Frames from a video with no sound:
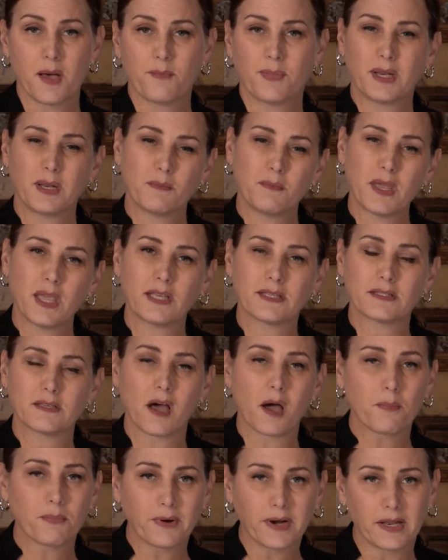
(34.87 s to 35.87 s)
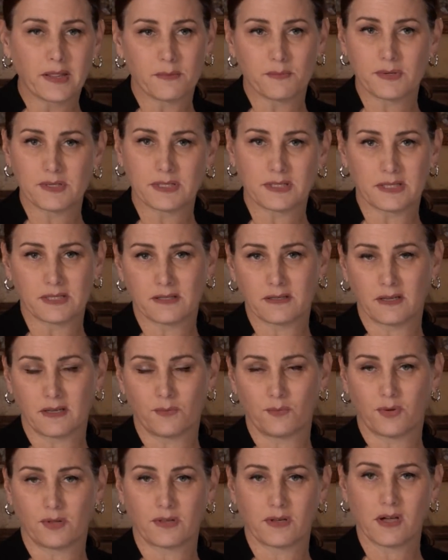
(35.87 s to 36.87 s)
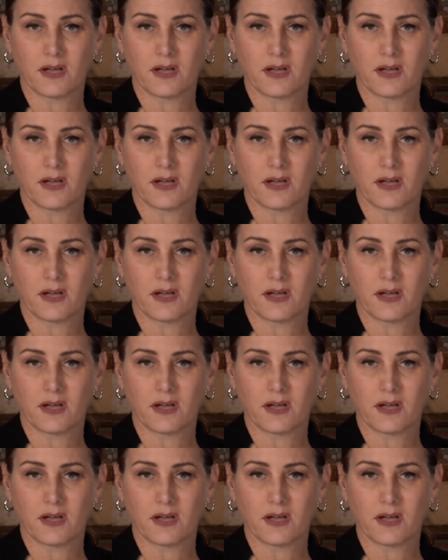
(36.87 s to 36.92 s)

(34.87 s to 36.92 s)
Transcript: but it makes operating the business with